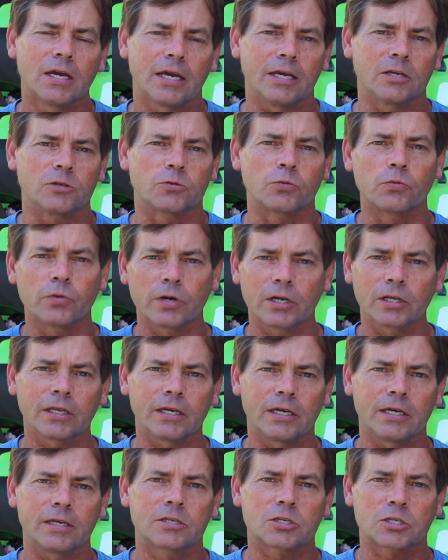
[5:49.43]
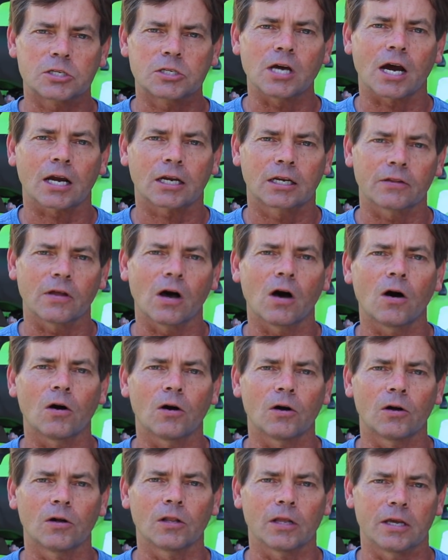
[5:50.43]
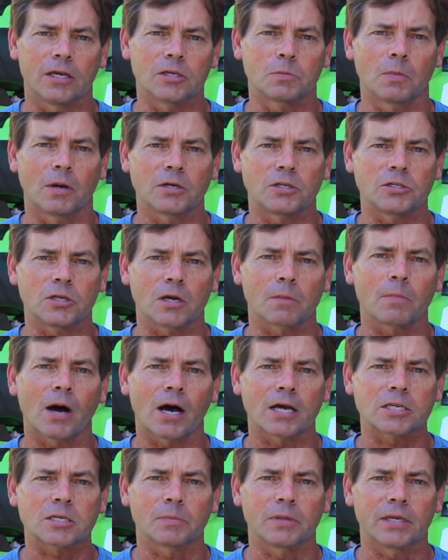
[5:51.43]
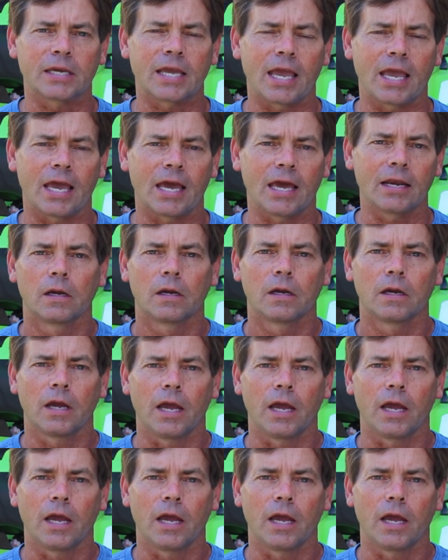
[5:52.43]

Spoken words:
is really stuck to the hull as much as it possibly can.